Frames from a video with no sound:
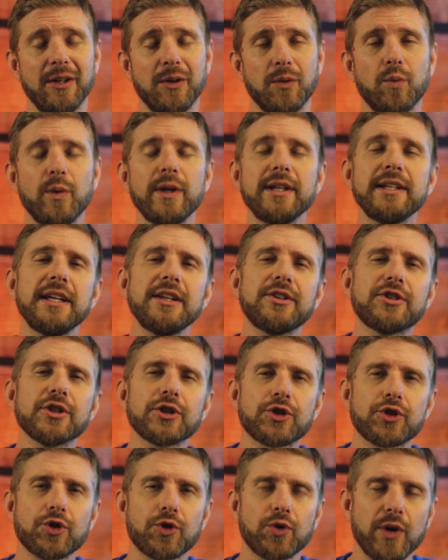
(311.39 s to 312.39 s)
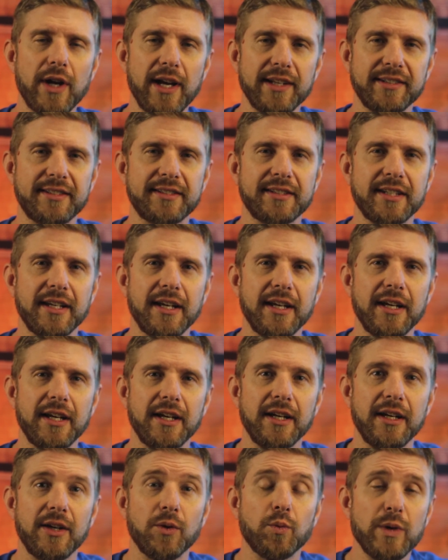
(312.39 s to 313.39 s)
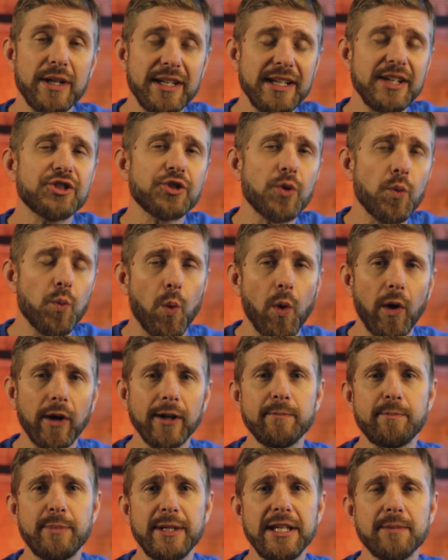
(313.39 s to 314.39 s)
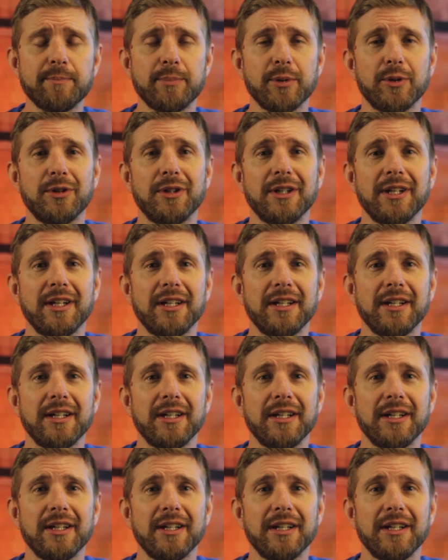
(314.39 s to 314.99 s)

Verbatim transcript: We need to trust. We need to warn people.